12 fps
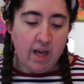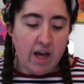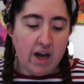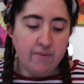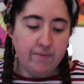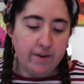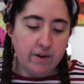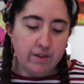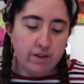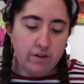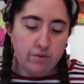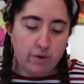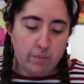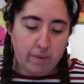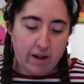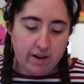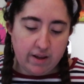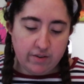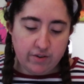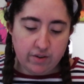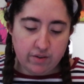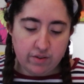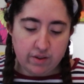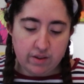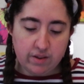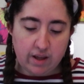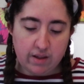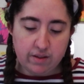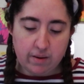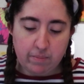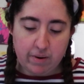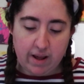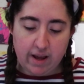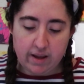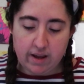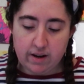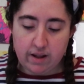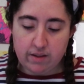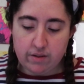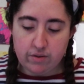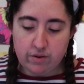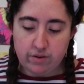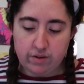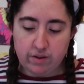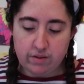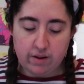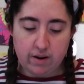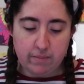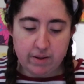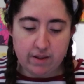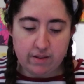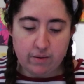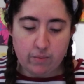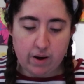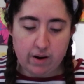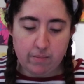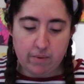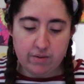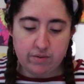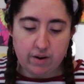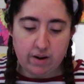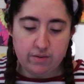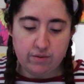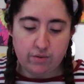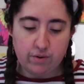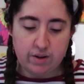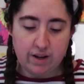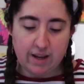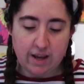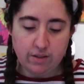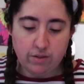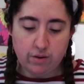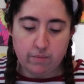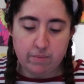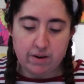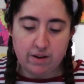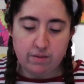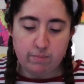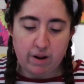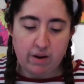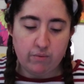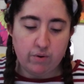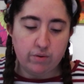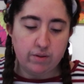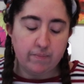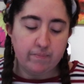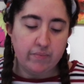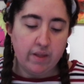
I feel that there's some maliciousness at play, and now the soldiers are telling me that the water monster has torn the gates open," explained Rosie.